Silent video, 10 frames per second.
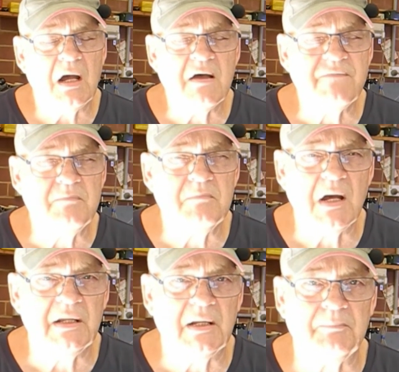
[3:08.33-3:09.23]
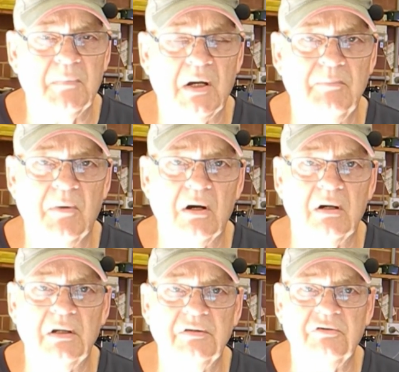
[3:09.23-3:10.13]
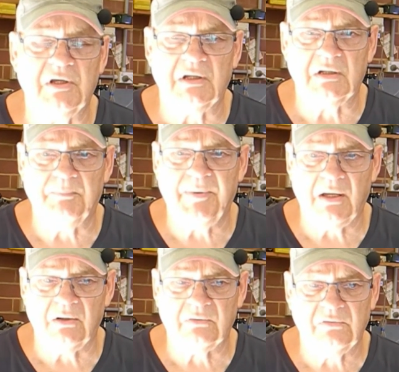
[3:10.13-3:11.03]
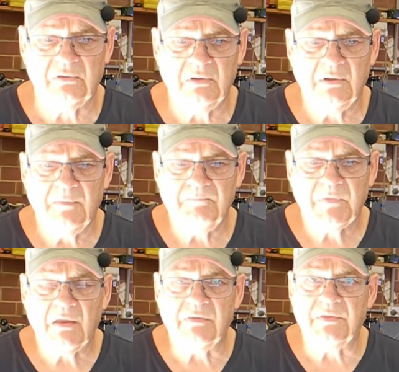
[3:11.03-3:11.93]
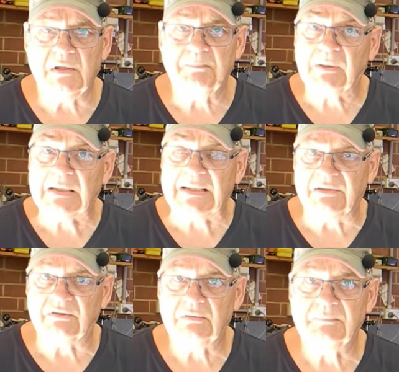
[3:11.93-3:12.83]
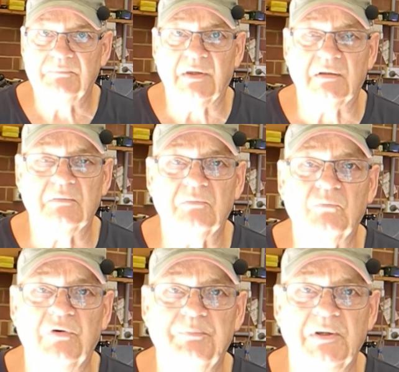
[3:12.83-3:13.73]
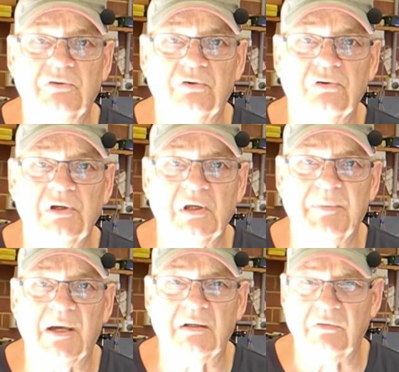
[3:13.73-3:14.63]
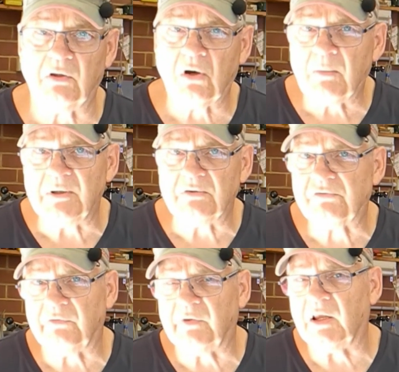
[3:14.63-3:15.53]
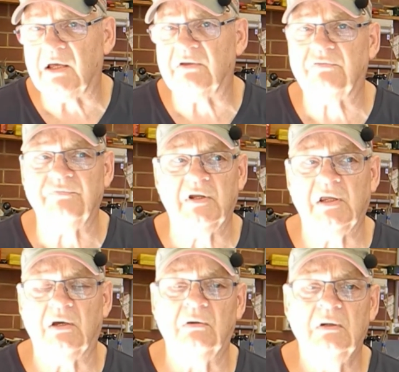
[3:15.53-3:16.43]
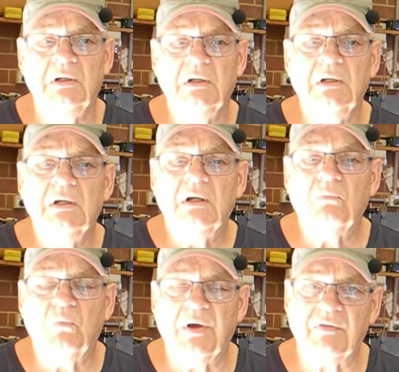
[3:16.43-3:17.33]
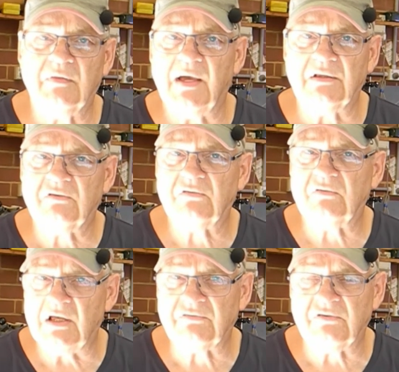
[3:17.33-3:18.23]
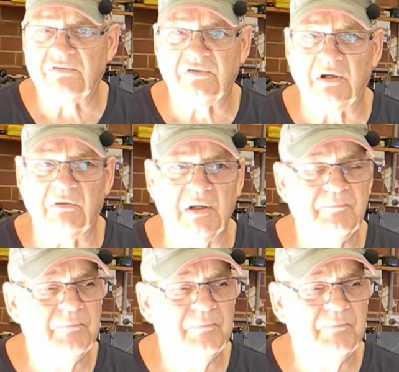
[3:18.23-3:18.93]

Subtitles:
haven't made up my mind yet about the plate that we've been talking about in the comments on the last video, whether that's necessary.